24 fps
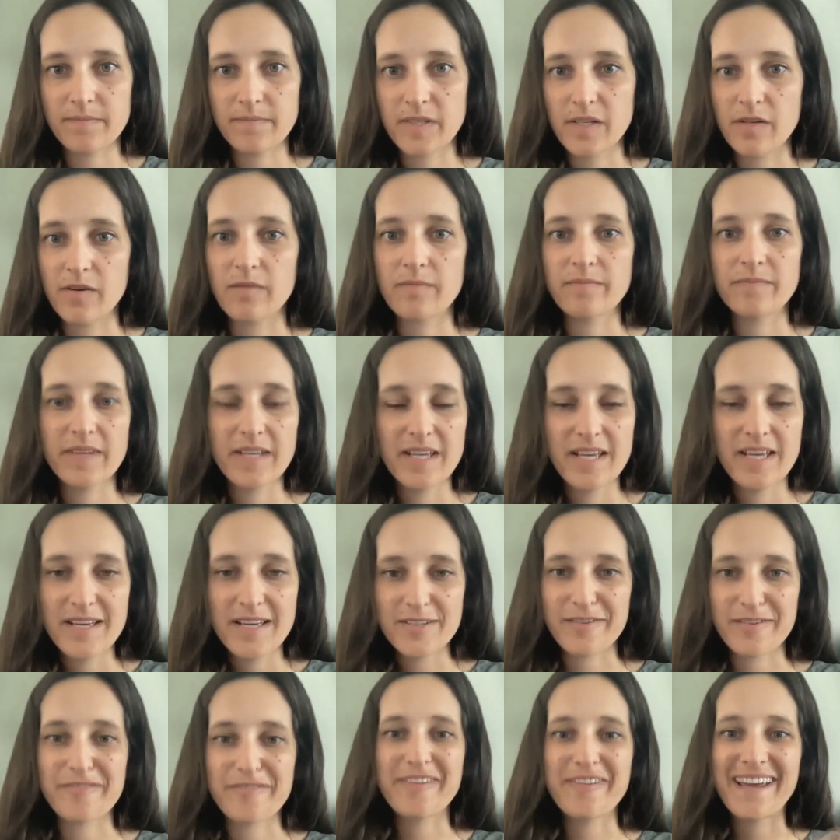you know,
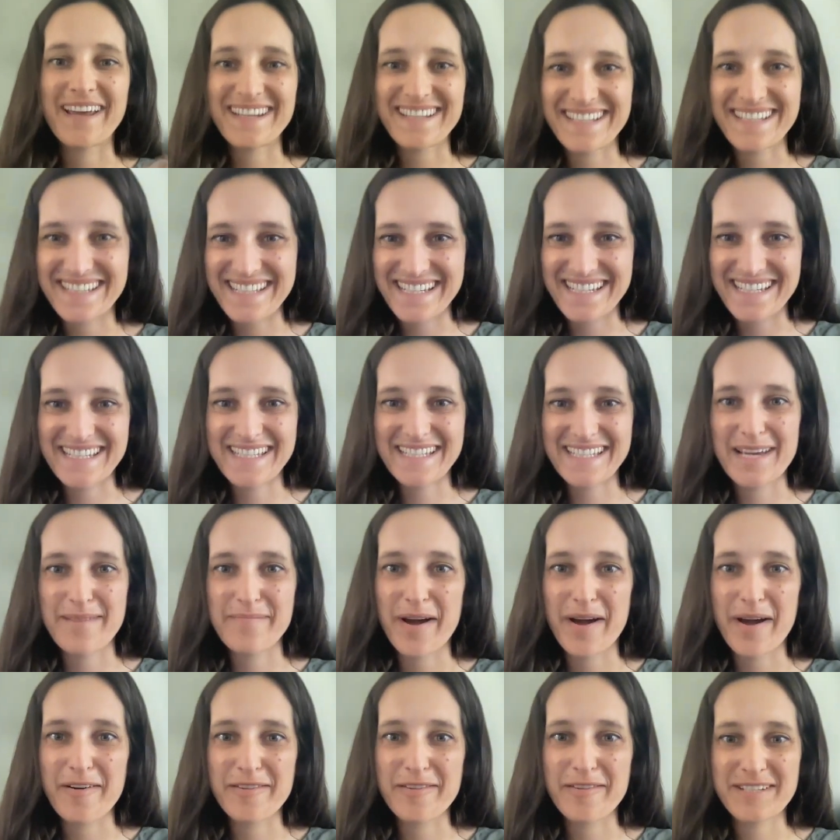sort of fantasies
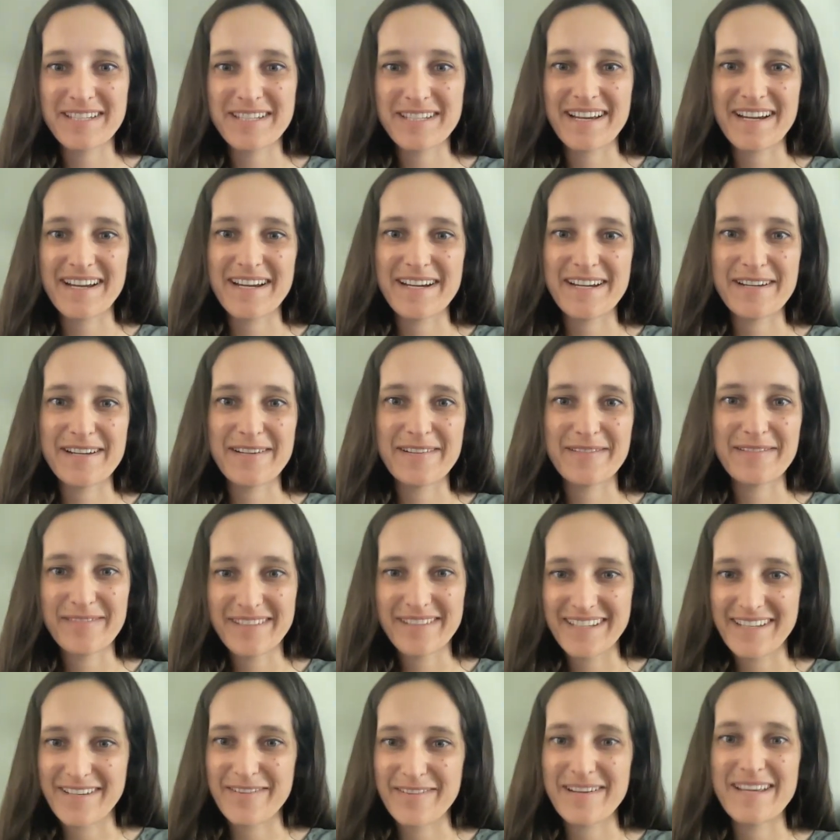about
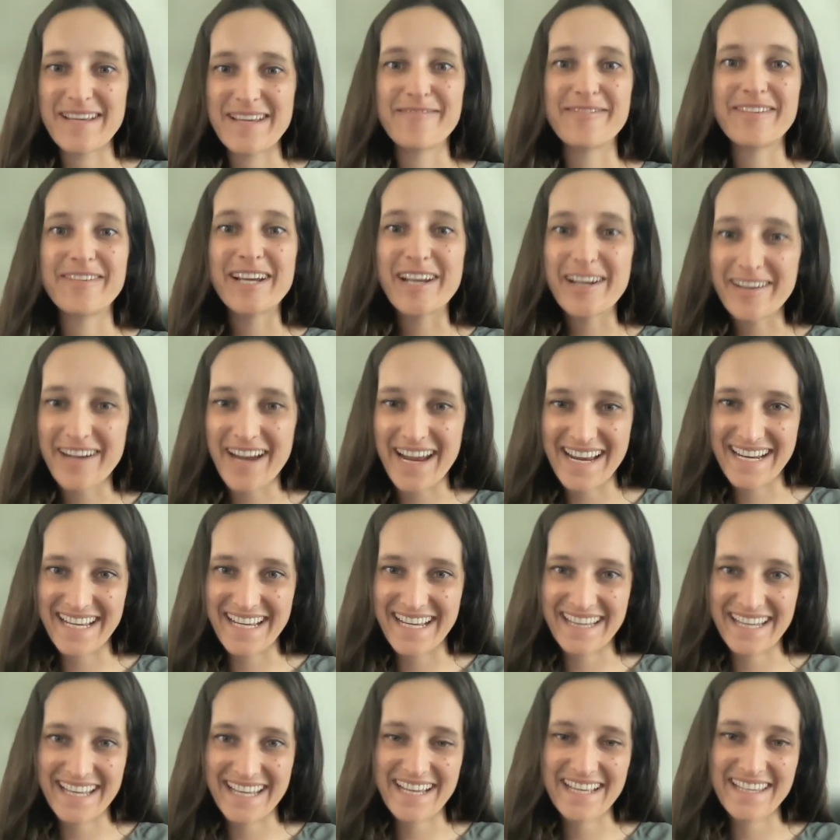you know,
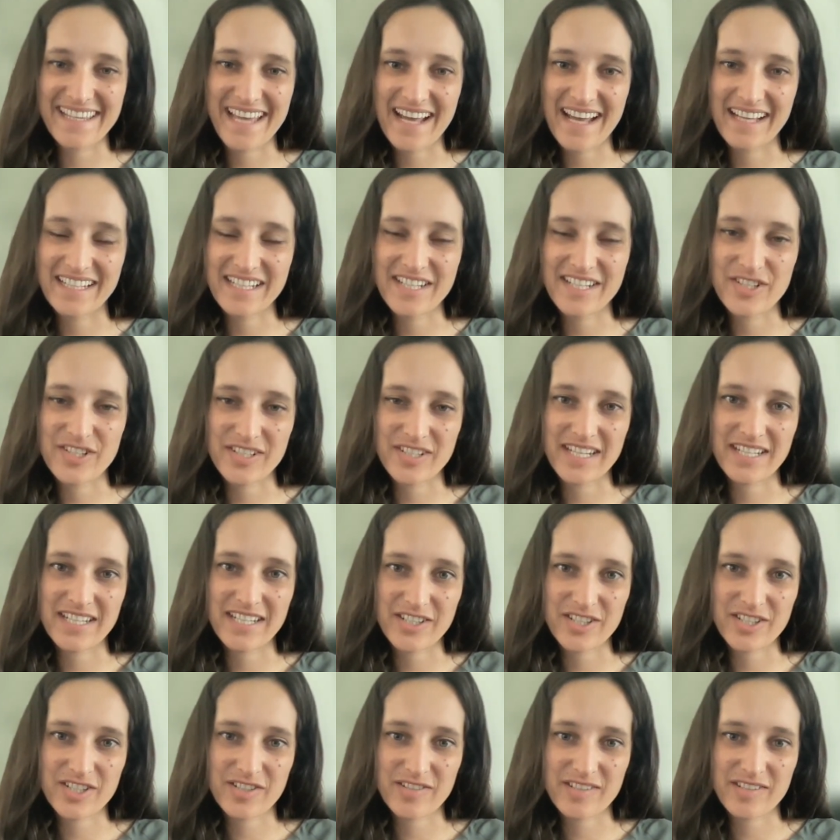invigorating the LNG
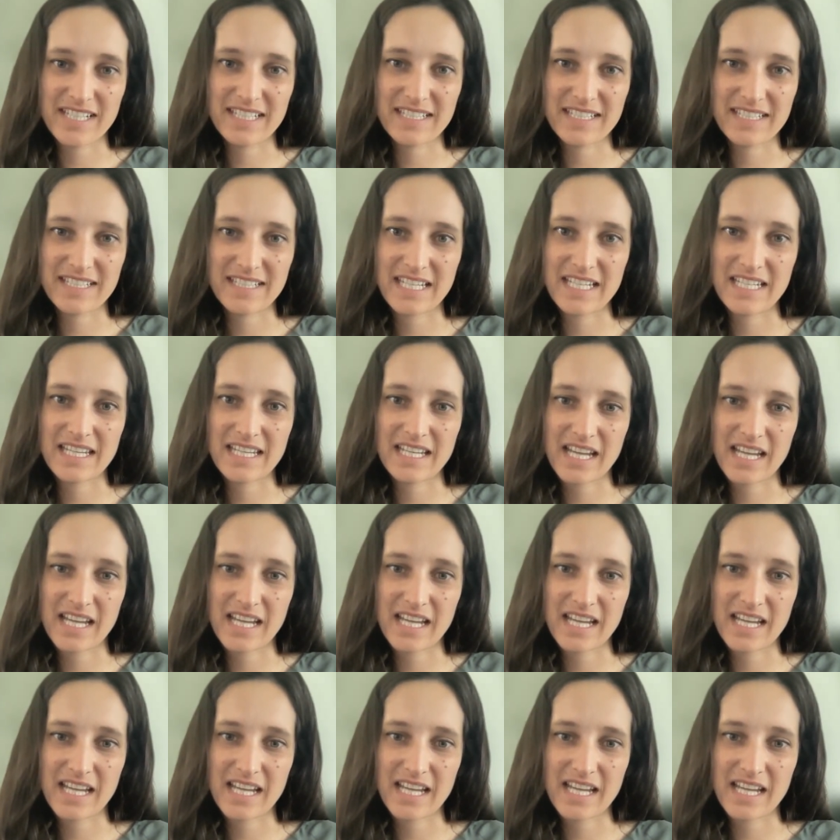industry in